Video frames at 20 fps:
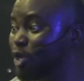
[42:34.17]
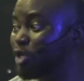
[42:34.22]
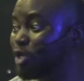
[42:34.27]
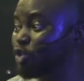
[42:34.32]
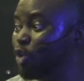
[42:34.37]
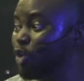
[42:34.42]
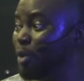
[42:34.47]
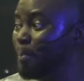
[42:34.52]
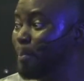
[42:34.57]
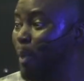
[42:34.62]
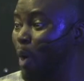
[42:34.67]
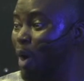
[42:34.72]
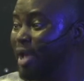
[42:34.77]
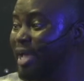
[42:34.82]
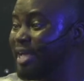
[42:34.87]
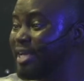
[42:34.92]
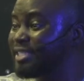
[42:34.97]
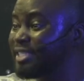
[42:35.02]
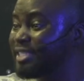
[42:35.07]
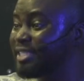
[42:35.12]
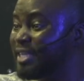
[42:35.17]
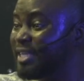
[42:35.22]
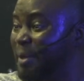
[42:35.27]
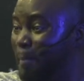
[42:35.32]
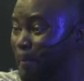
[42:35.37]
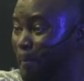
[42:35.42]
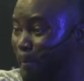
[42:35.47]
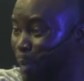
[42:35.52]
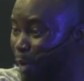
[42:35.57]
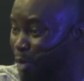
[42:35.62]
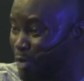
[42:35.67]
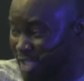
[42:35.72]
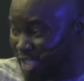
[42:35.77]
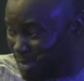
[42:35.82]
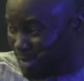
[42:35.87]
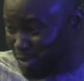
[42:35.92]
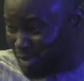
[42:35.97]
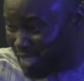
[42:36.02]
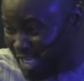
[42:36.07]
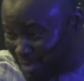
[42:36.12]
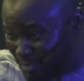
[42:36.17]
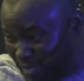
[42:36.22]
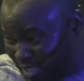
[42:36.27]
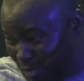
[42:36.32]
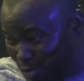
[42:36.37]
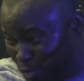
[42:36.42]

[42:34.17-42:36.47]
the boy is impossible. This business will not, this